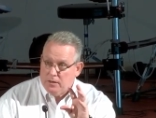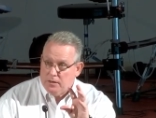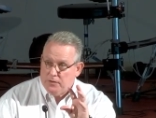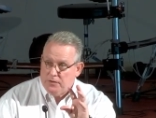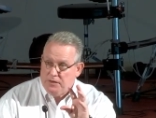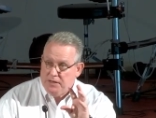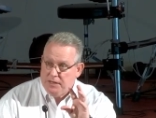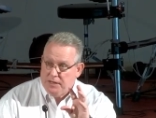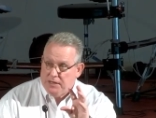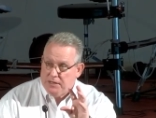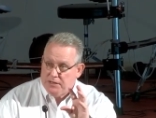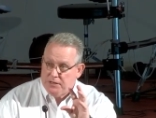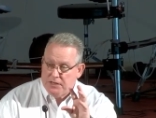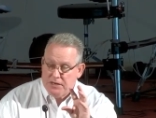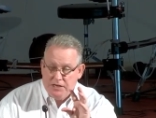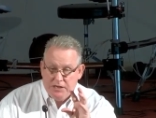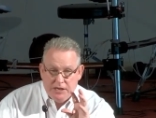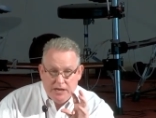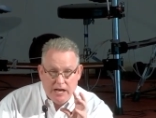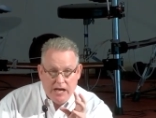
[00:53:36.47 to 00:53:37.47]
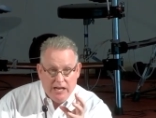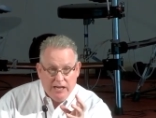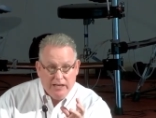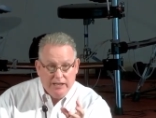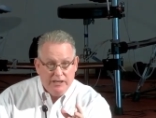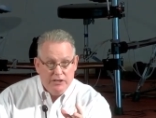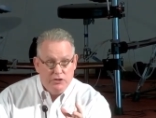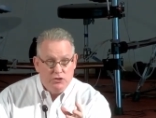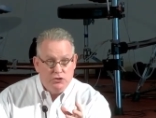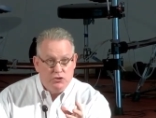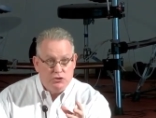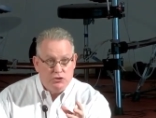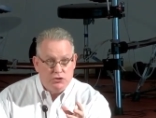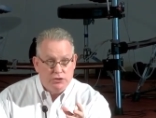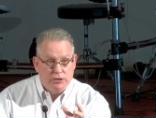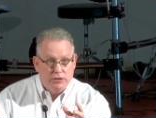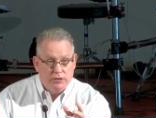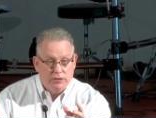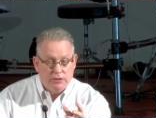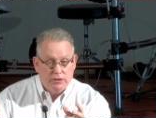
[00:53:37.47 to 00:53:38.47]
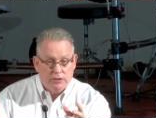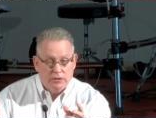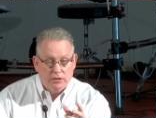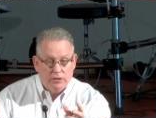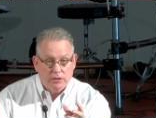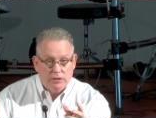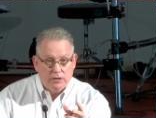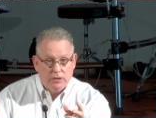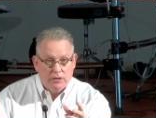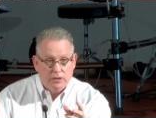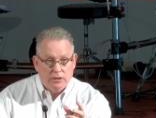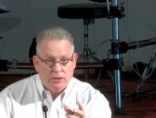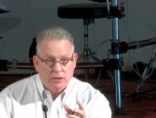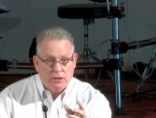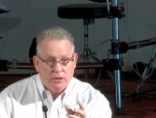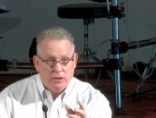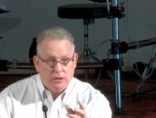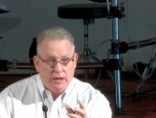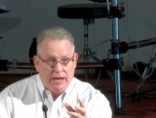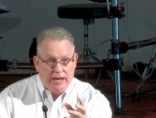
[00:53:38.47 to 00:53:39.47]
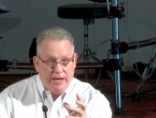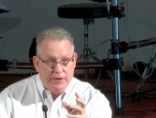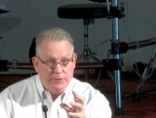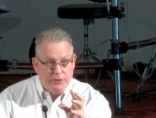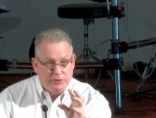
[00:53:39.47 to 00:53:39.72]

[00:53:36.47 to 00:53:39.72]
the, the knowledge, and